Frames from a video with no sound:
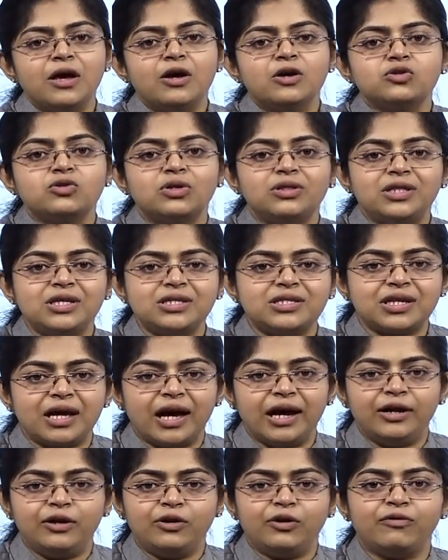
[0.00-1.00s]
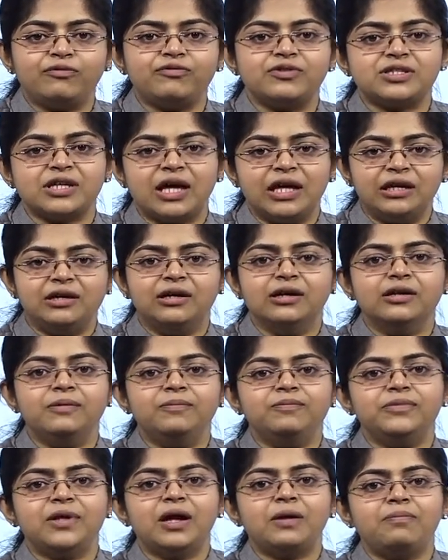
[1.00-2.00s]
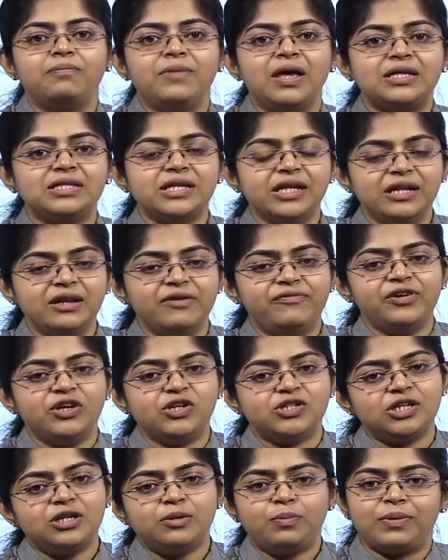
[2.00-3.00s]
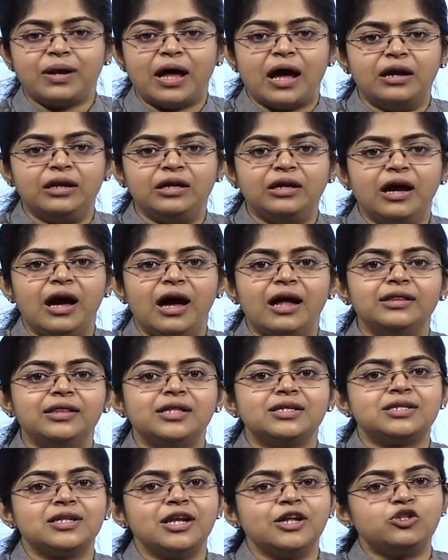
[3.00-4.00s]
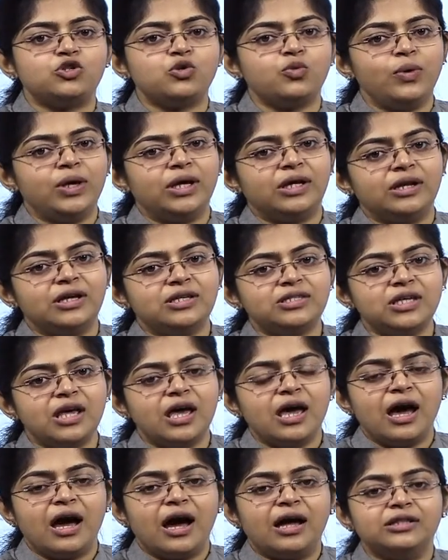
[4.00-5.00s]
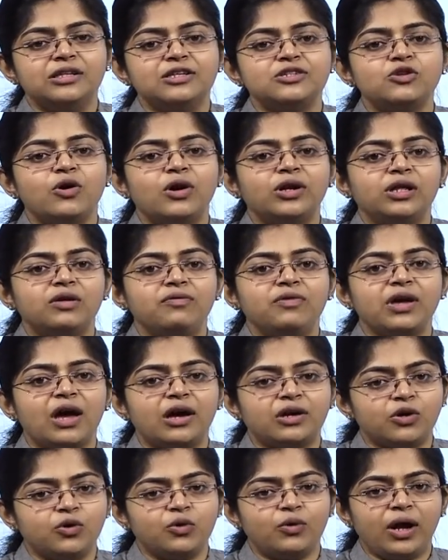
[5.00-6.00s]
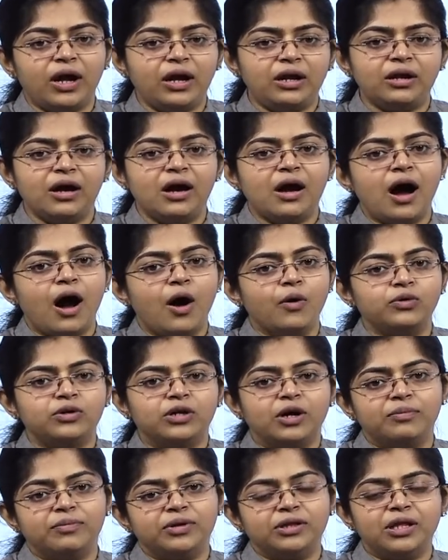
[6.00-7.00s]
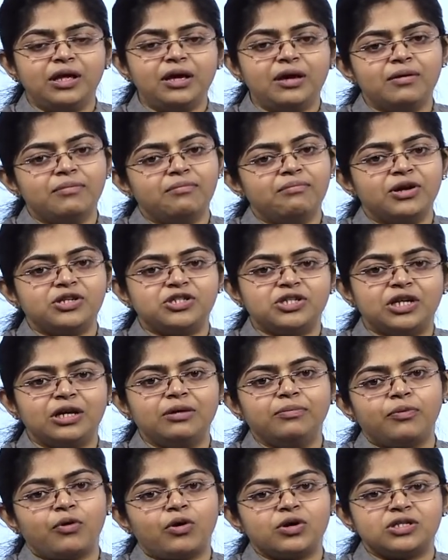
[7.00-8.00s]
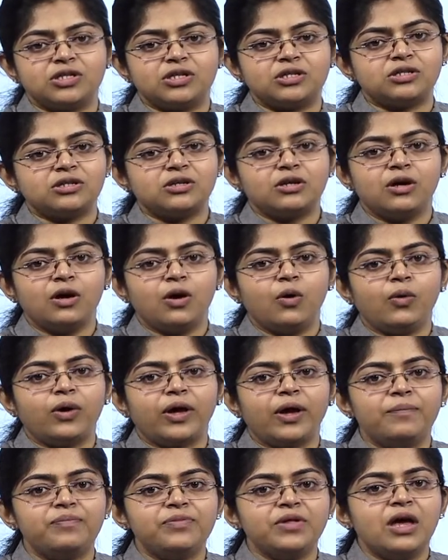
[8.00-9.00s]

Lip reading: So this kind of cycle that makes inefficient planning, and this leads to weakness, and this not giving accurate outcome in the budgeting process. Okay.